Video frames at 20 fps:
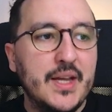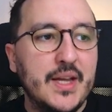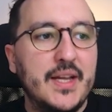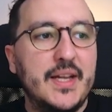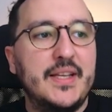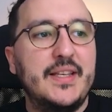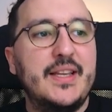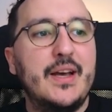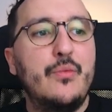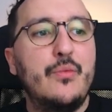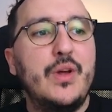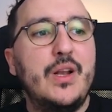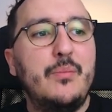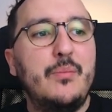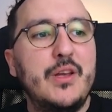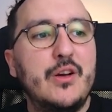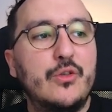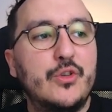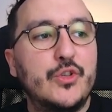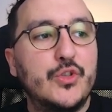There will
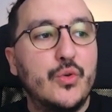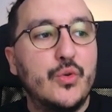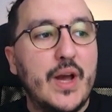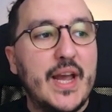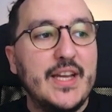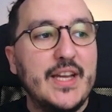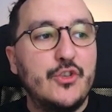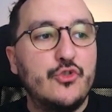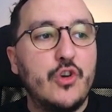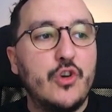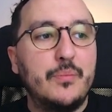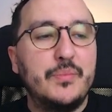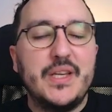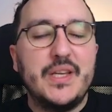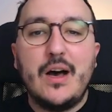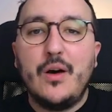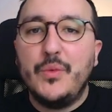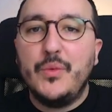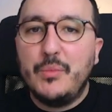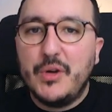be also a
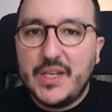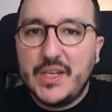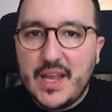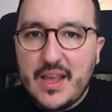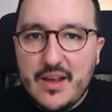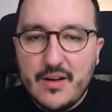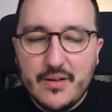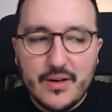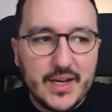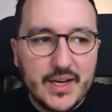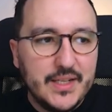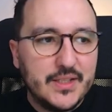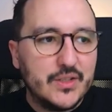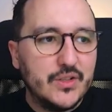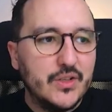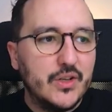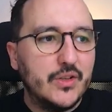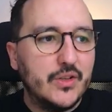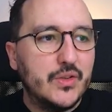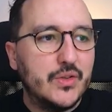drop-down, but here it's
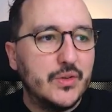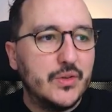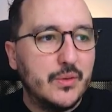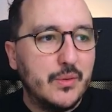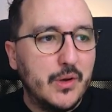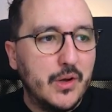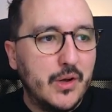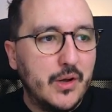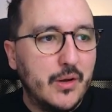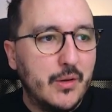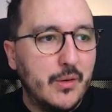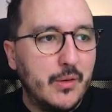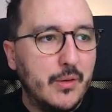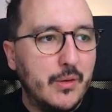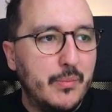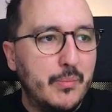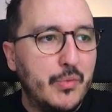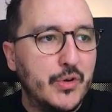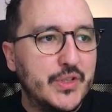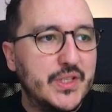not
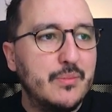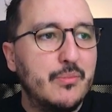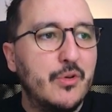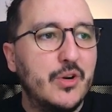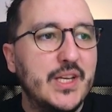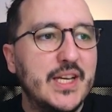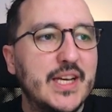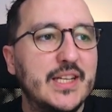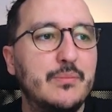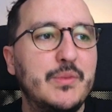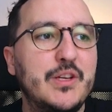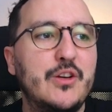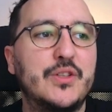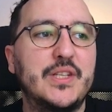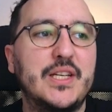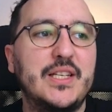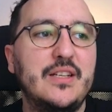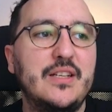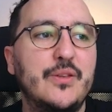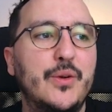possible yet
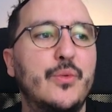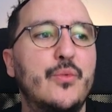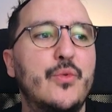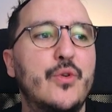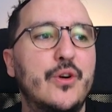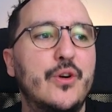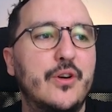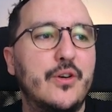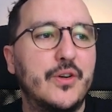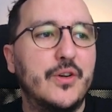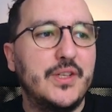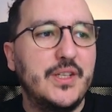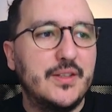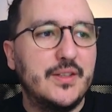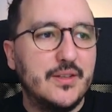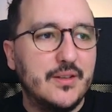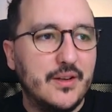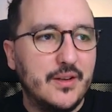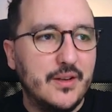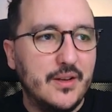because I didn't work on
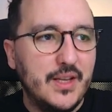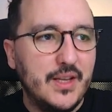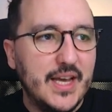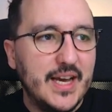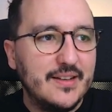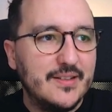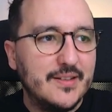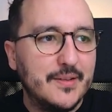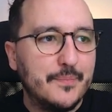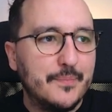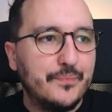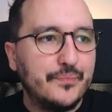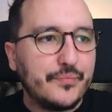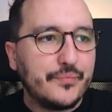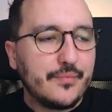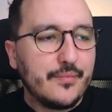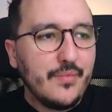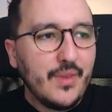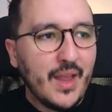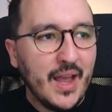it yet.
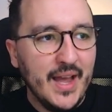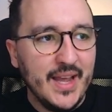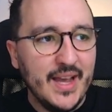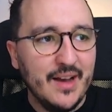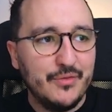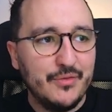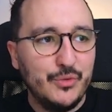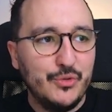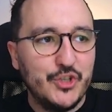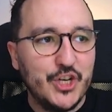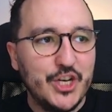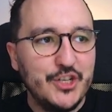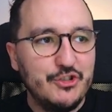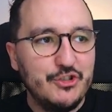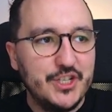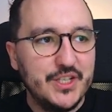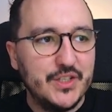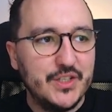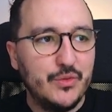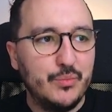I have to change
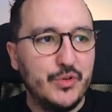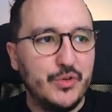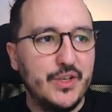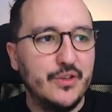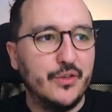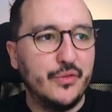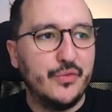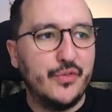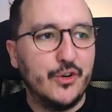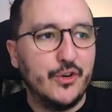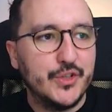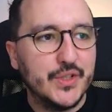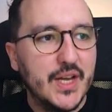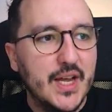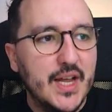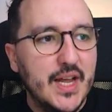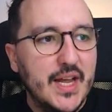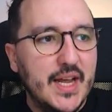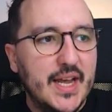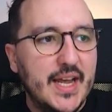this to put it on false.
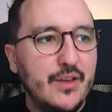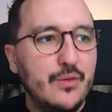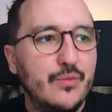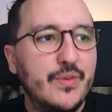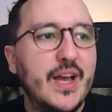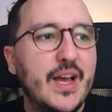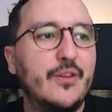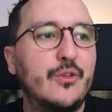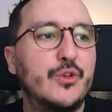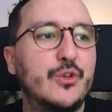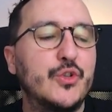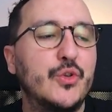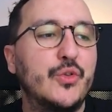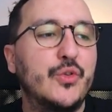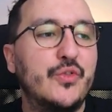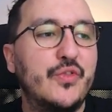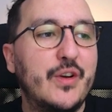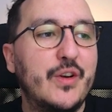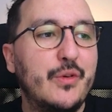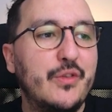And you've got also
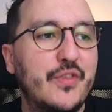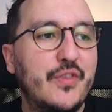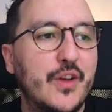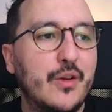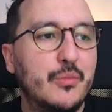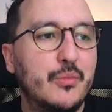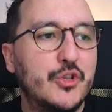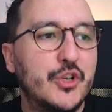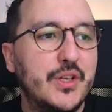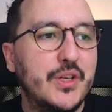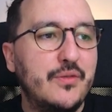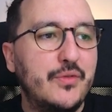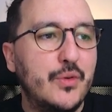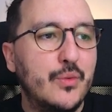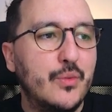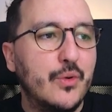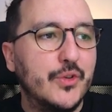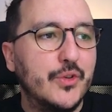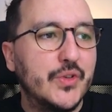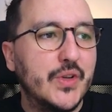the verify option if you
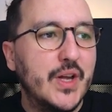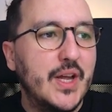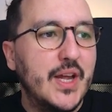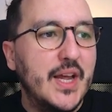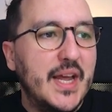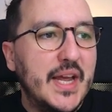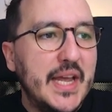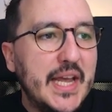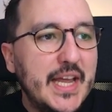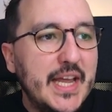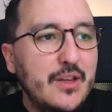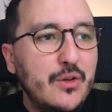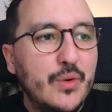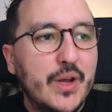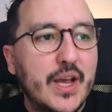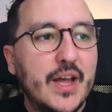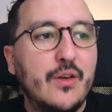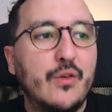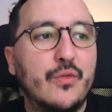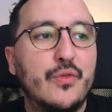want. And you
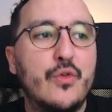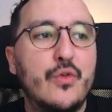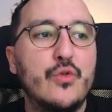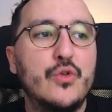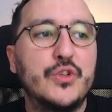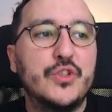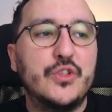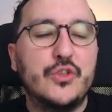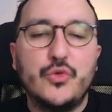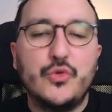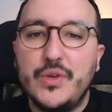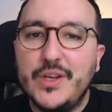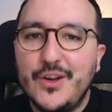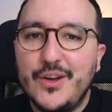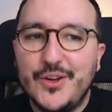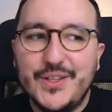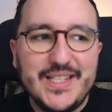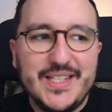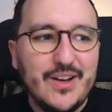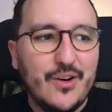can, of course,
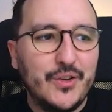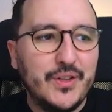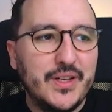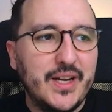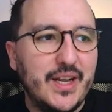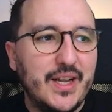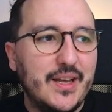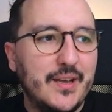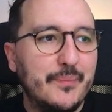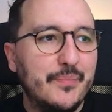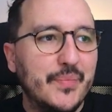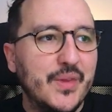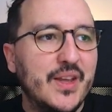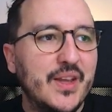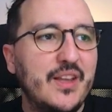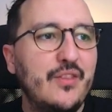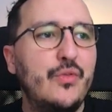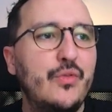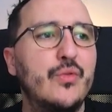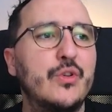trigger the onclick.
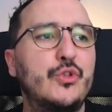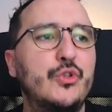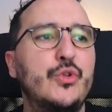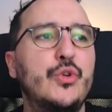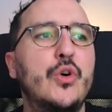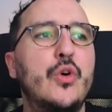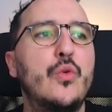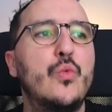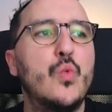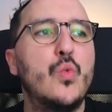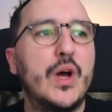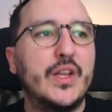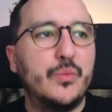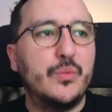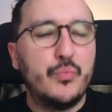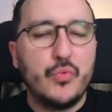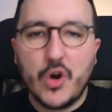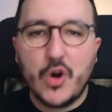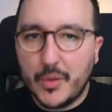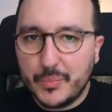If you want to know
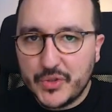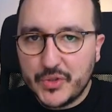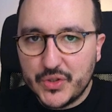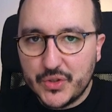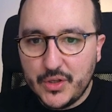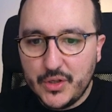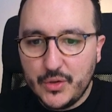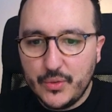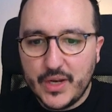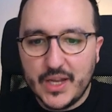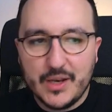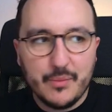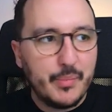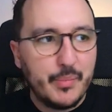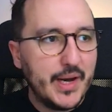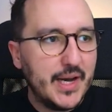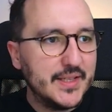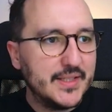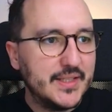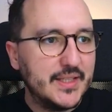what props you can
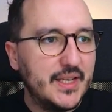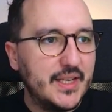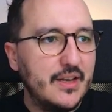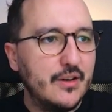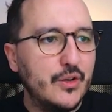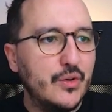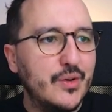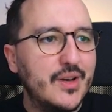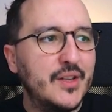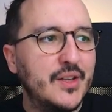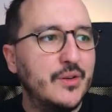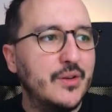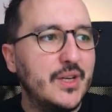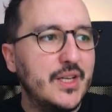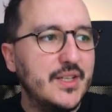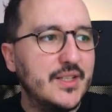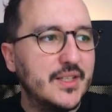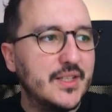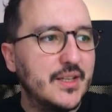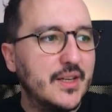pass, here you got a
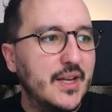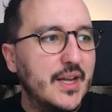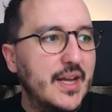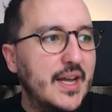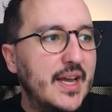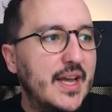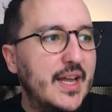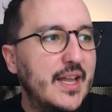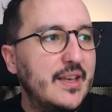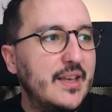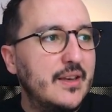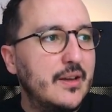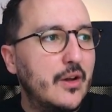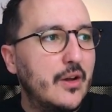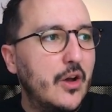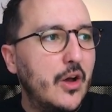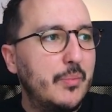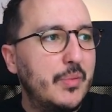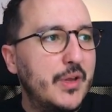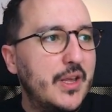list. And
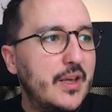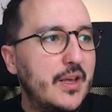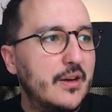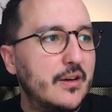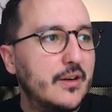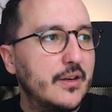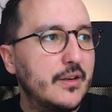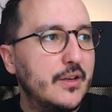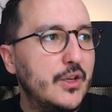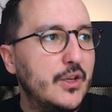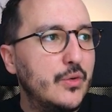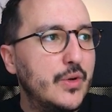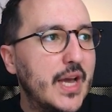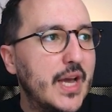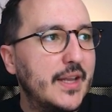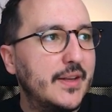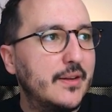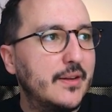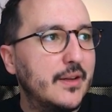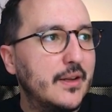up here, you
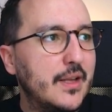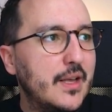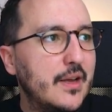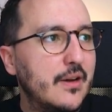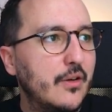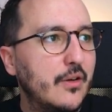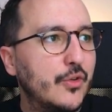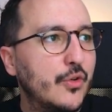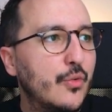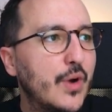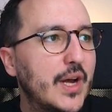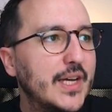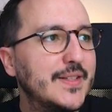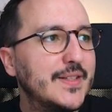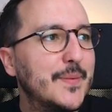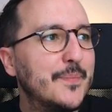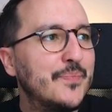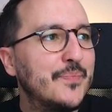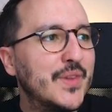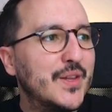got here on the
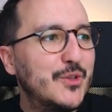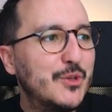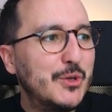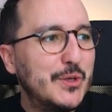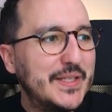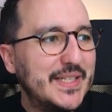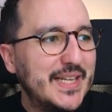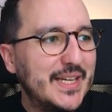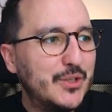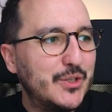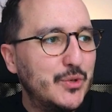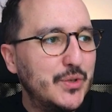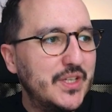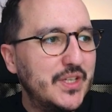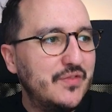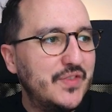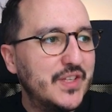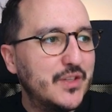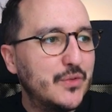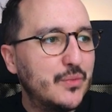right, the status,
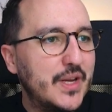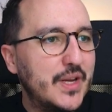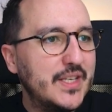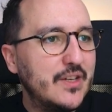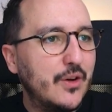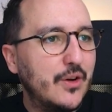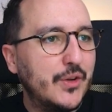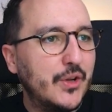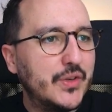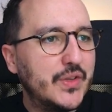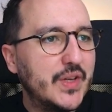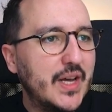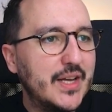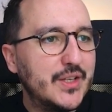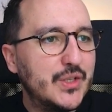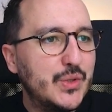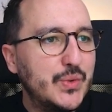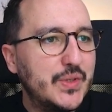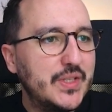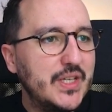if it's ready or not.
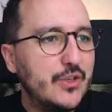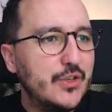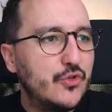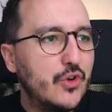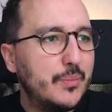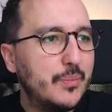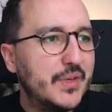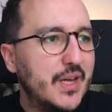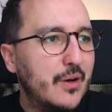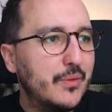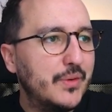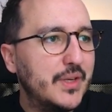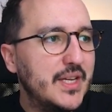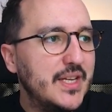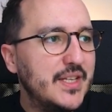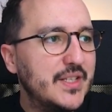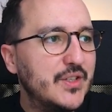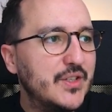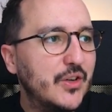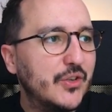As you see, drop-down
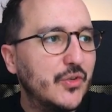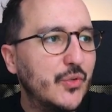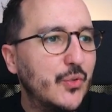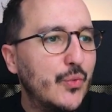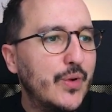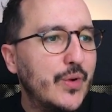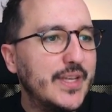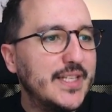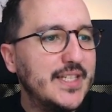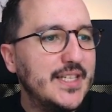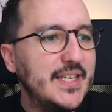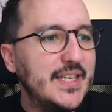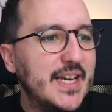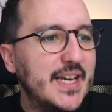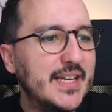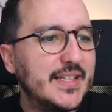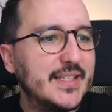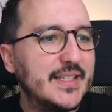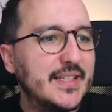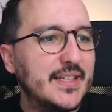is not ready
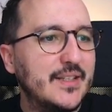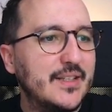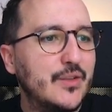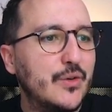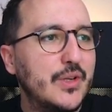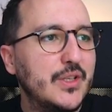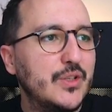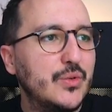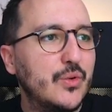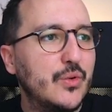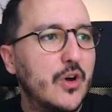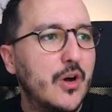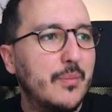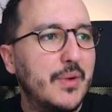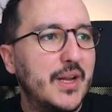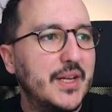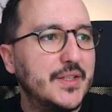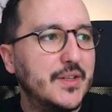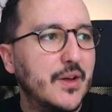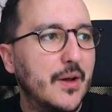yet. It's going to come
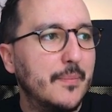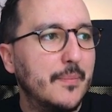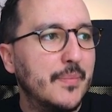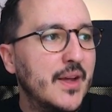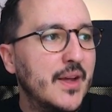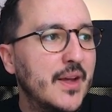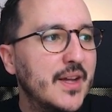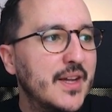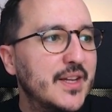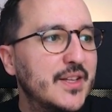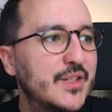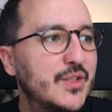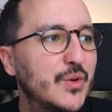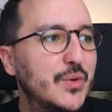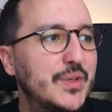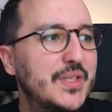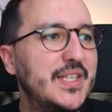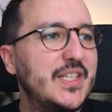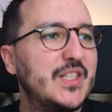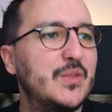later.
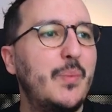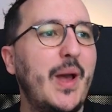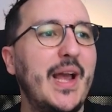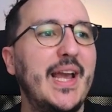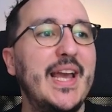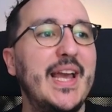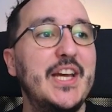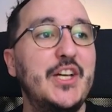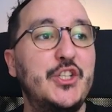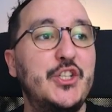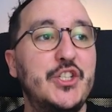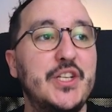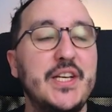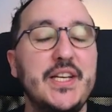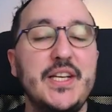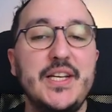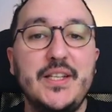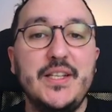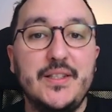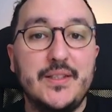So this package
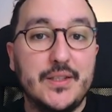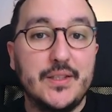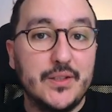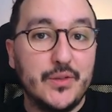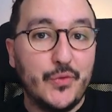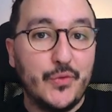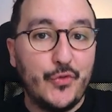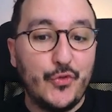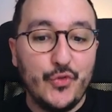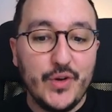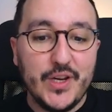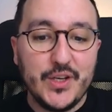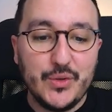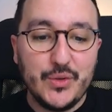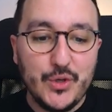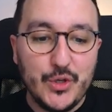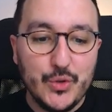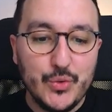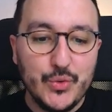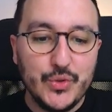is free
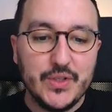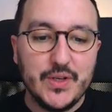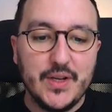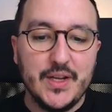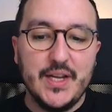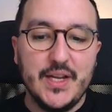to use.